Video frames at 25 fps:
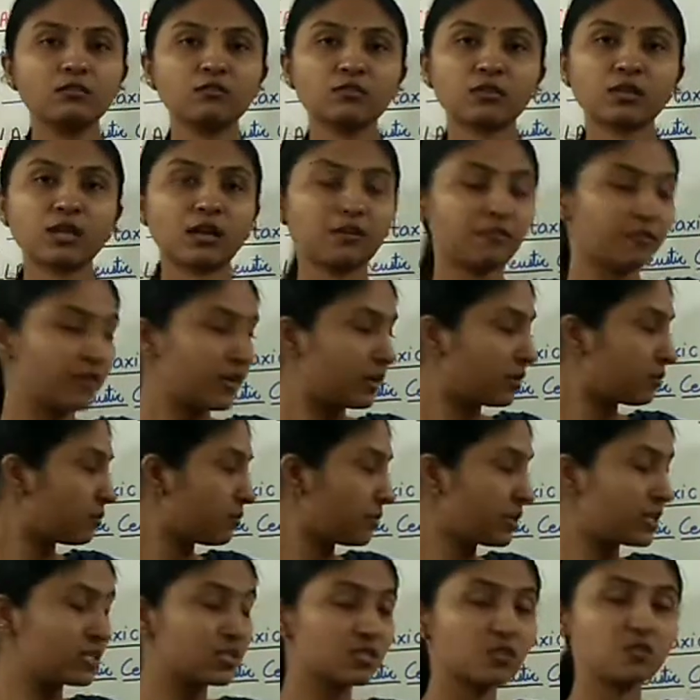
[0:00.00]
coughing
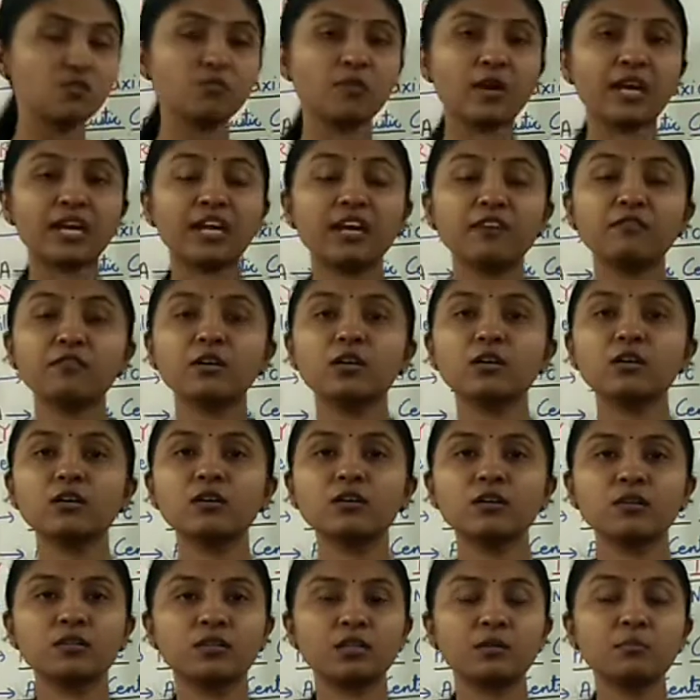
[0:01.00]
means whenever
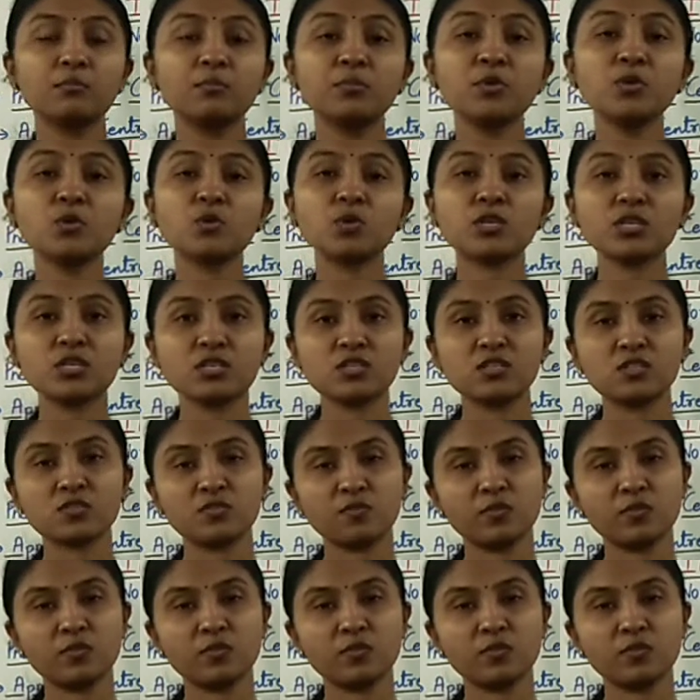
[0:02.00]
the mucus